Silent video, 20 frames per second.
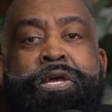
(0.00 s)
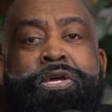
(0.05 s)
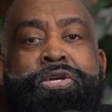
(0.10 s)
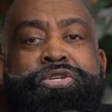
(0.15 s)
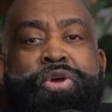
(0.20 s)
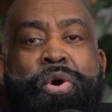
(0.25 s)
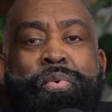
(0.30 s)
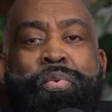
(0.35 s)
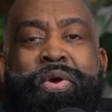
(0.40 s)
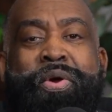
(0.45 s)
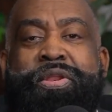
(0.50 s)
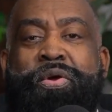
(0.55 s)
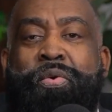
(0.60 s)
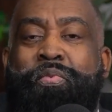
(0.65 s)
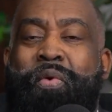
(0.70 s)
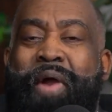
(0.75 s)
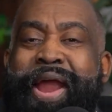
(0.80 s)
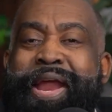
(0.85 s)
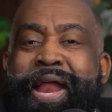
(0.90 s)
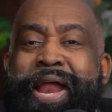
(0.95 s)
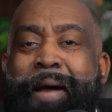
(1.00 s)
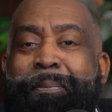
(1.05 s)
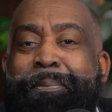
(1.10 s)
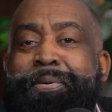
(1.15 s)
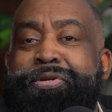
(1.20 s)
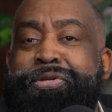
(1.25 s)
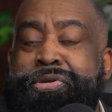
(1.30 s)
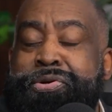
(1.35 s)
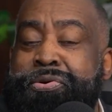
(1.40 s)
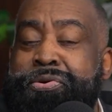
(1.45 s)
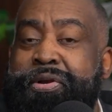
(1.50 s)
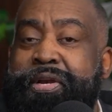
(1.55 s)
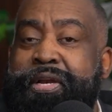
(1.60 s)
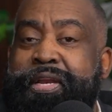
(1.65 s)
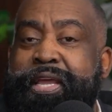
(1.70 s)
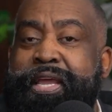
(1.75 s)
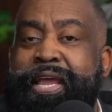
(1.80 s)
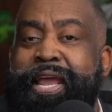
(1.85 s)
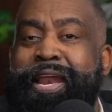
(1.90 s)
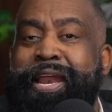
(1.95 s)
So when the right
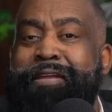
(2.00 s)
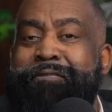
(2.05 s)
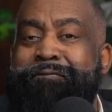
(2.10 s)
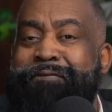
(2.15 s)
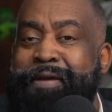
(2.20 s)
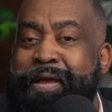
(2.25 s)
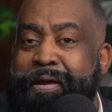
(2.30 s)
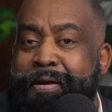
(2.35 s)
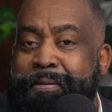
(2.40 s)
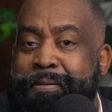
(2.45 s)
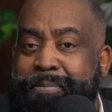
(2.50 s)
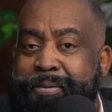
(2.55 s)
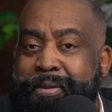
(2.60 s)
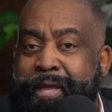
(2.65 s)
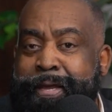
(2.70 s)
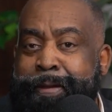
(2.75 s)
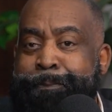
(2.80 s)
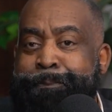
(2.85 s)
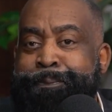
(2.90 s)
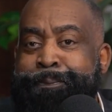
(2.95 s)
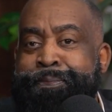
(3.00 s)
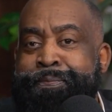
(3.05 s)
opportunity, and invariably,